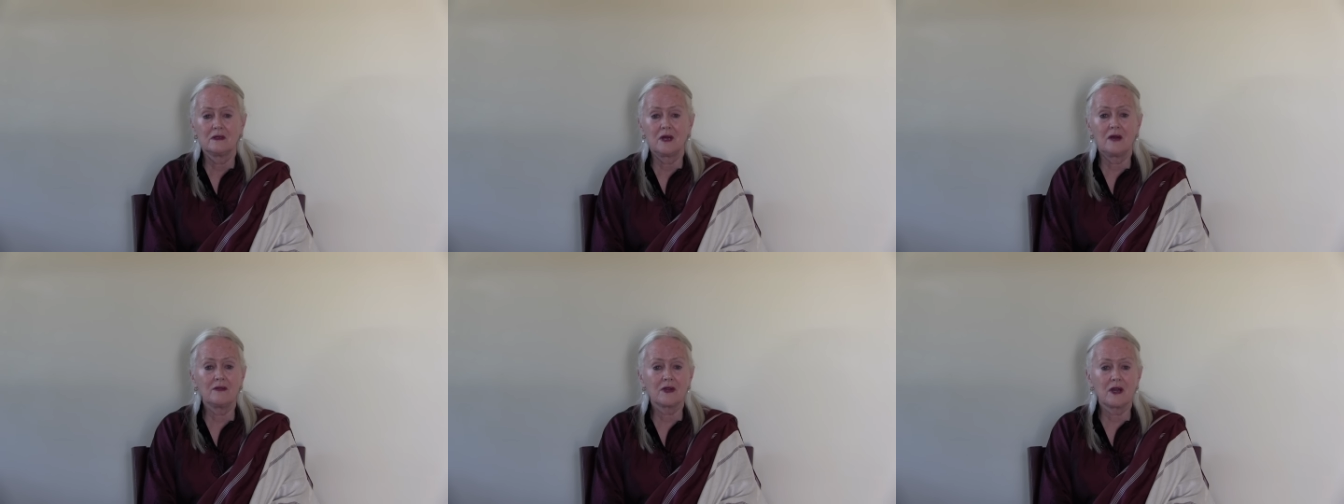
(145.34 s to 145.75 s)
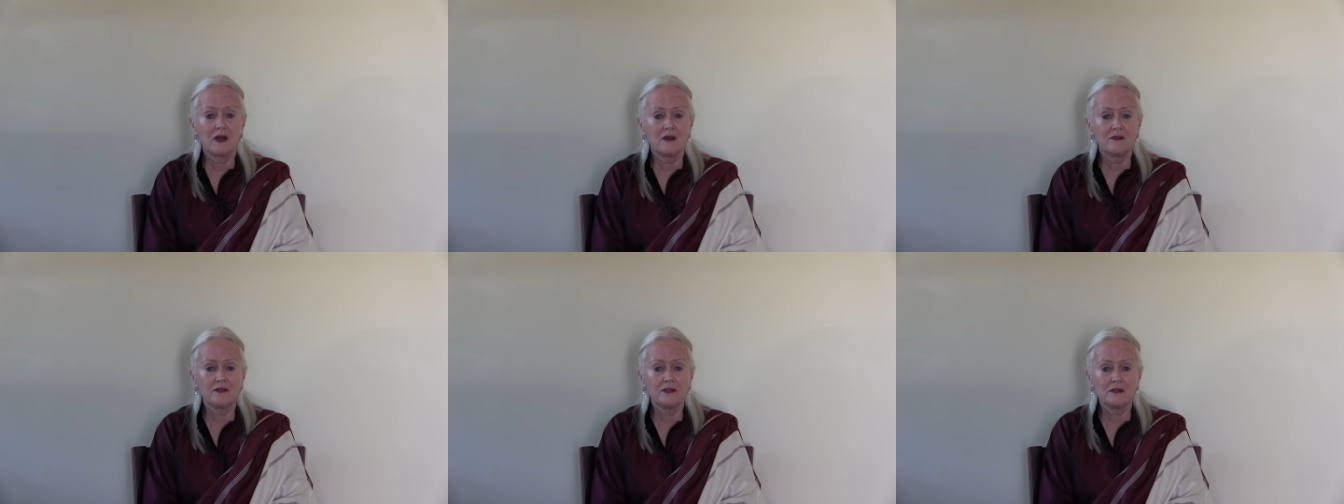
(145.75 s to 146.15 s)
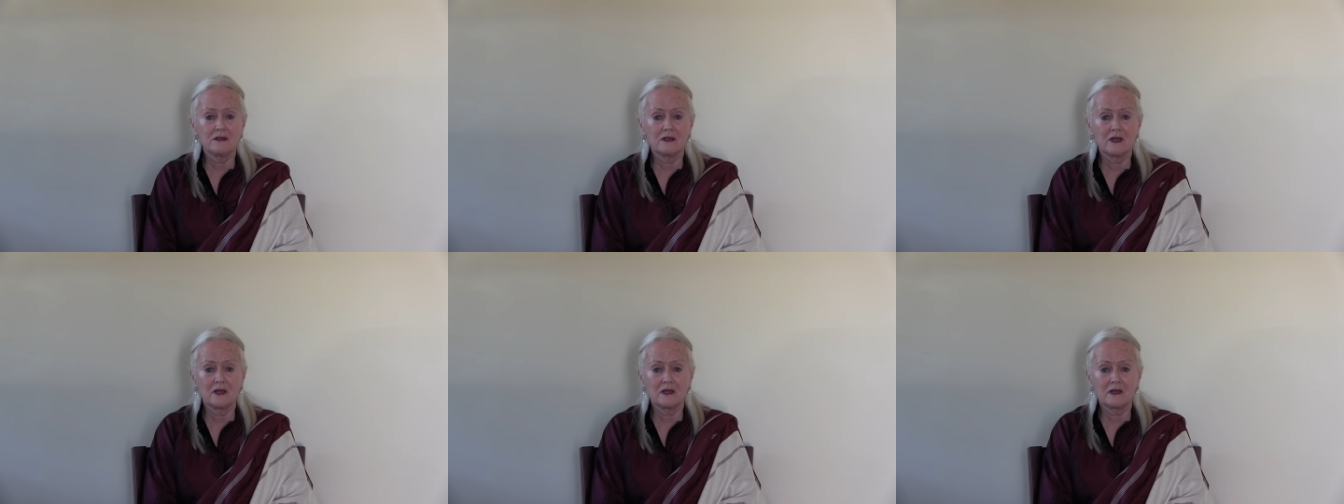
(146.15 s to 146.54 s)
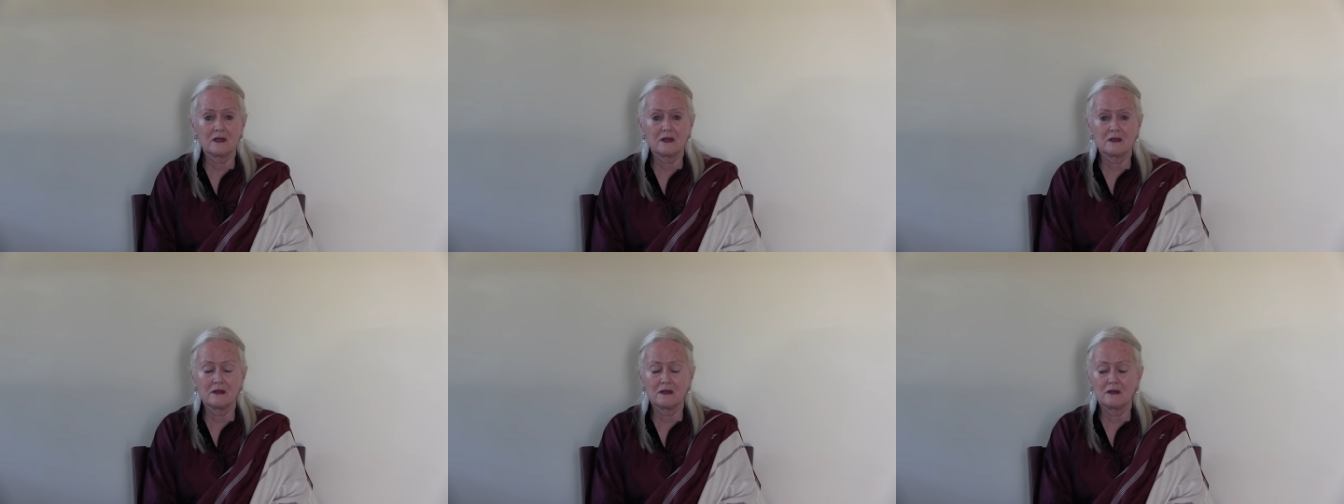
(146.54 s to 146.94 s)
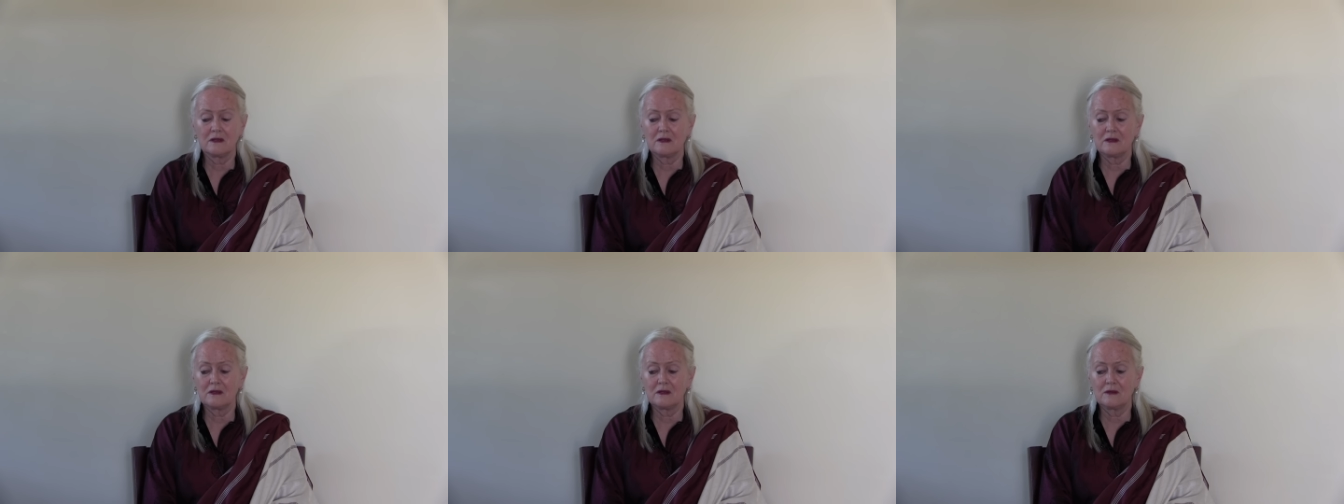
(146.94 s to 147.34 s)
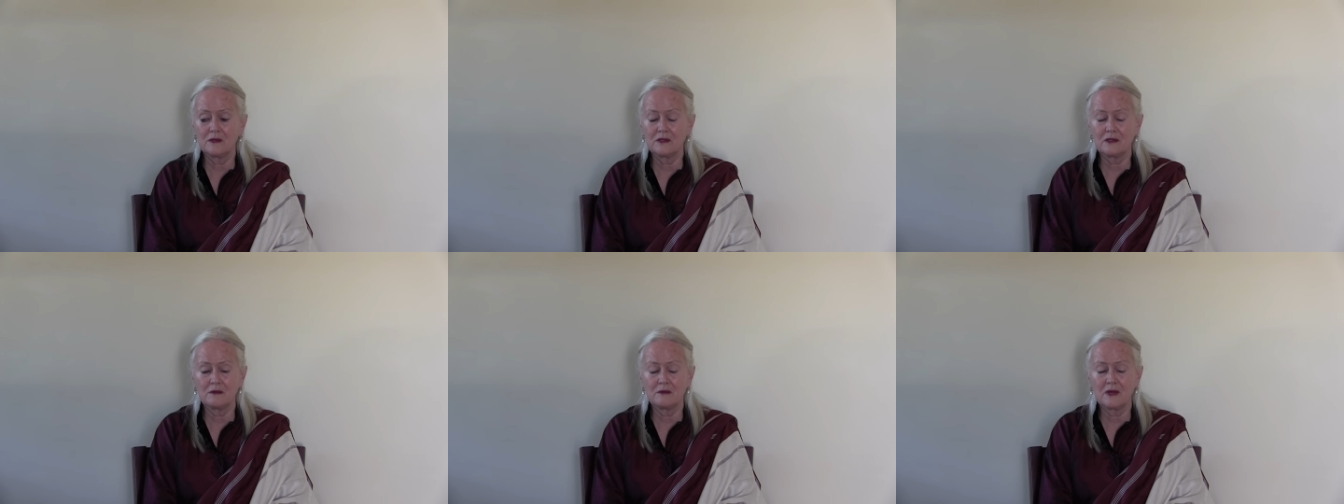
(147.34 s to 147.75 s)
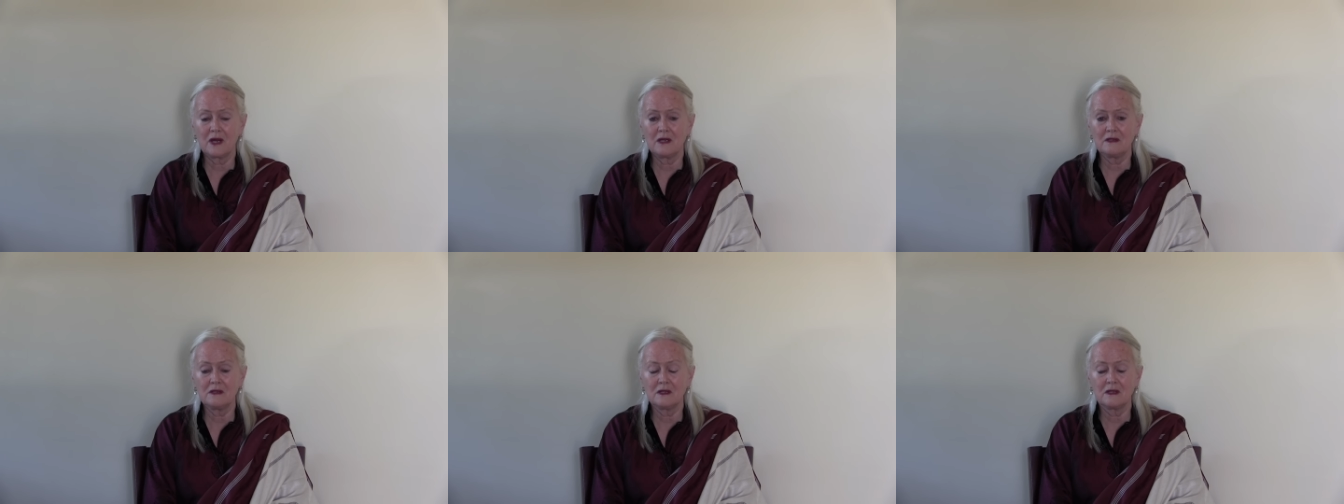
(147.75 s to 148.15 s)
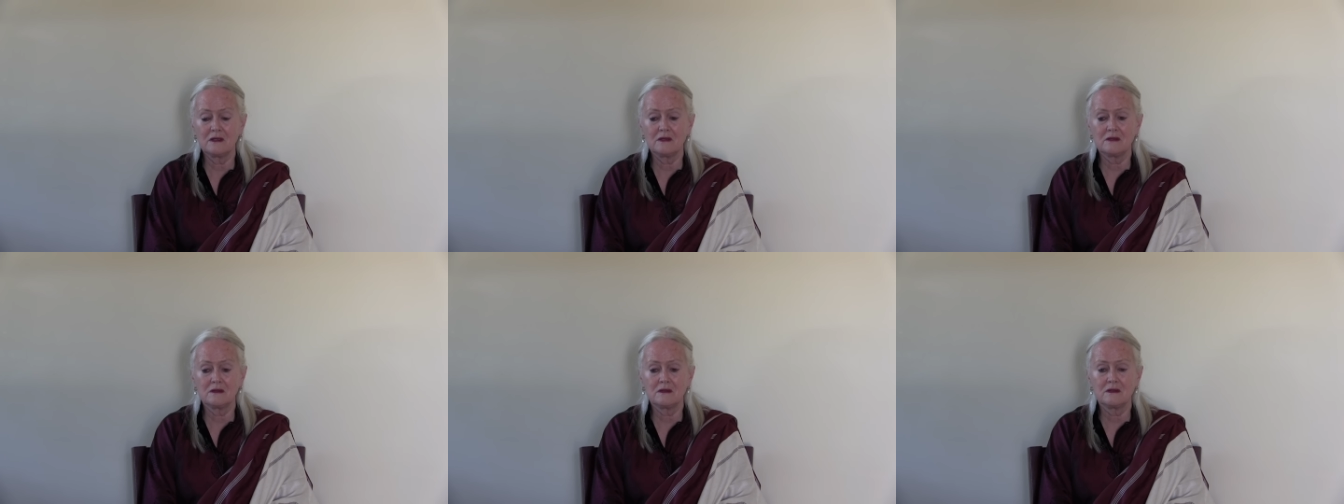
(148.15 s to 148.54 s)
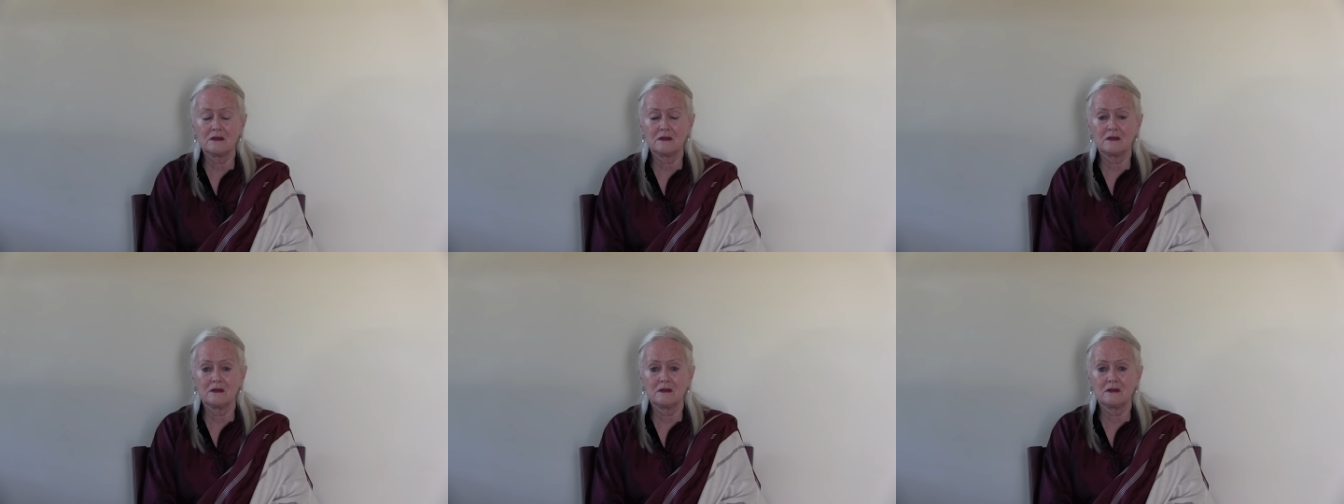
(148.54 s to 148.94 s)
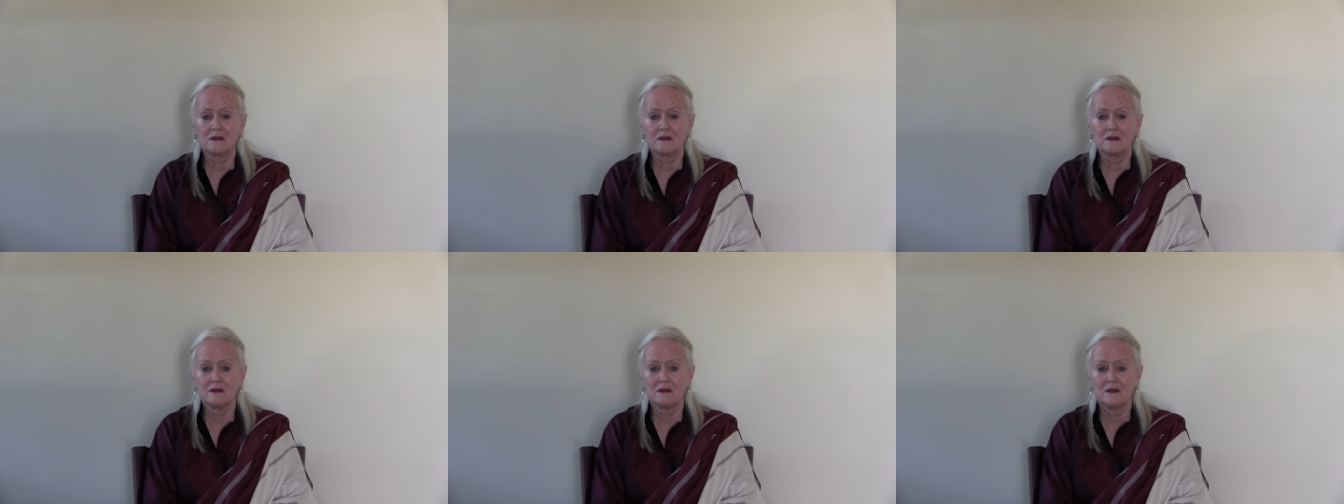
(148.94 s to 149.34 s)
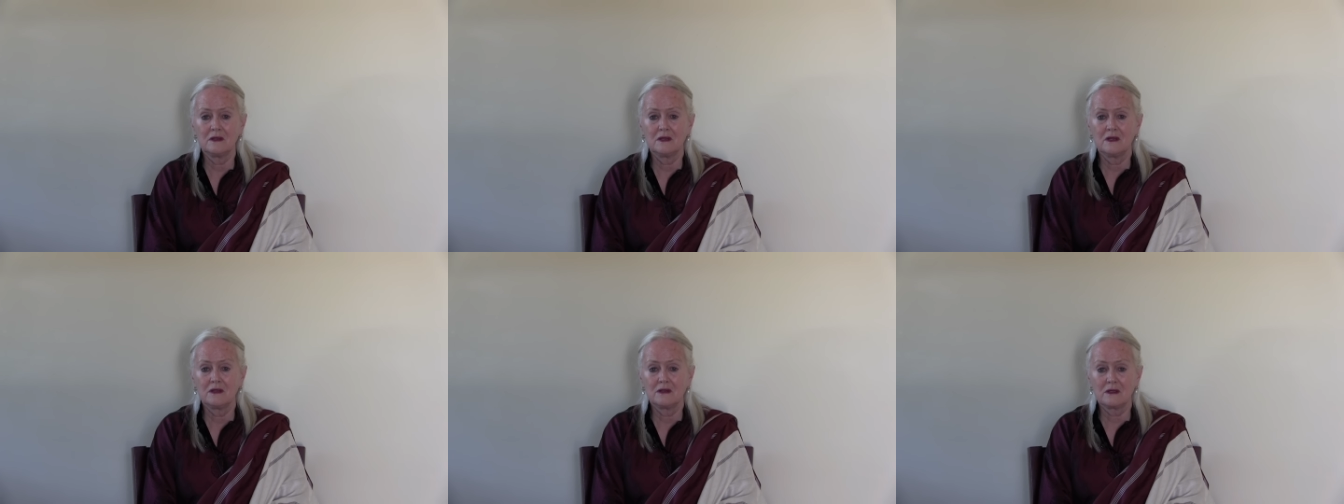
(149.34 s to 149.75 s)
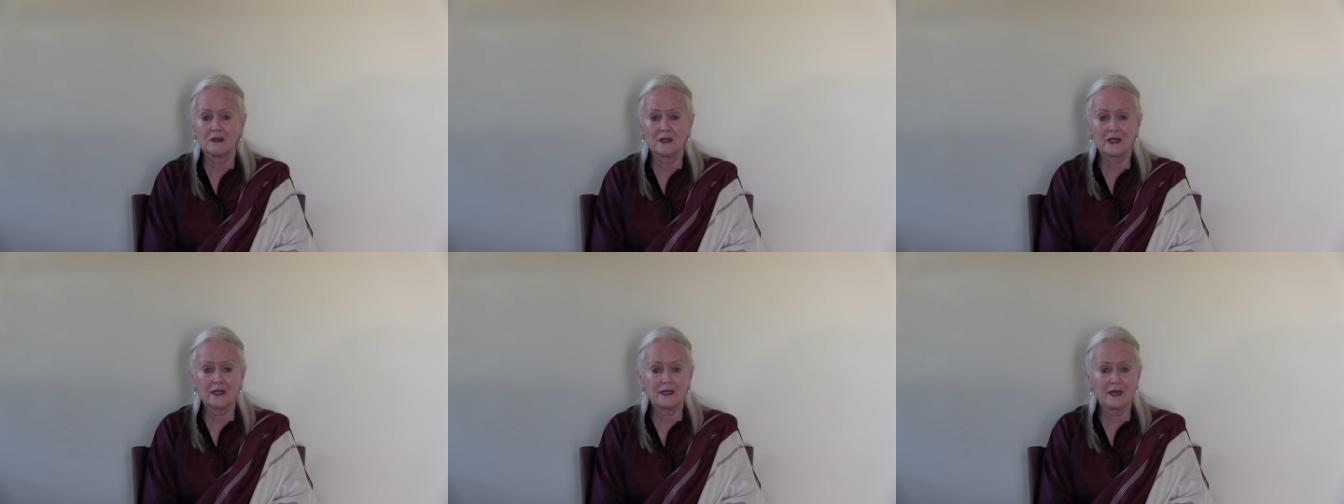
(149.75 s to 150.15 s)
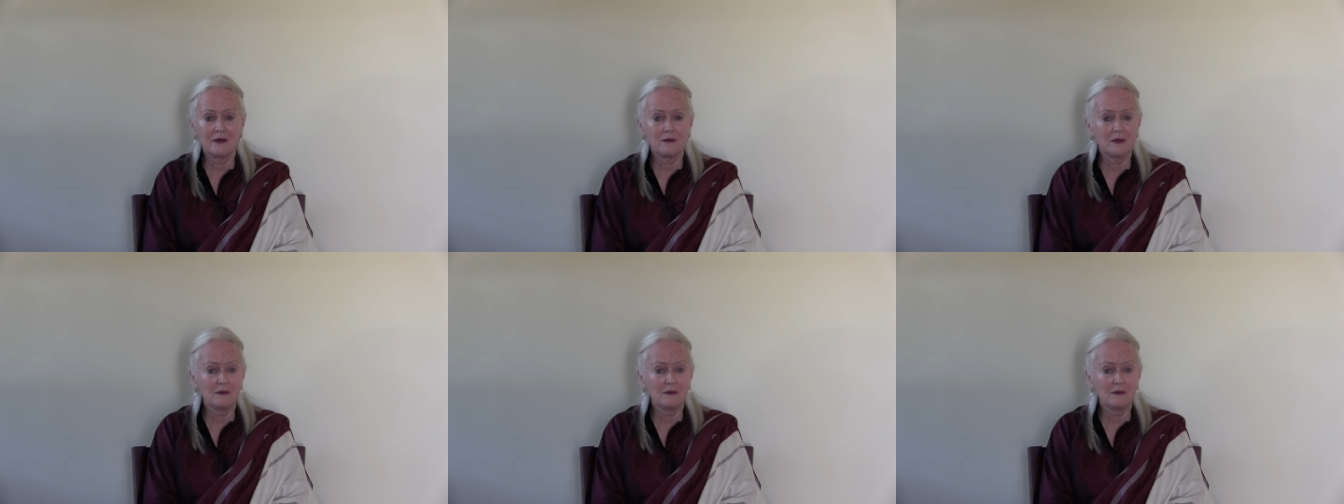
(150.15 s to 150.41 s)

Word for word: of a conference like Wisdom Rising is to, to look at that.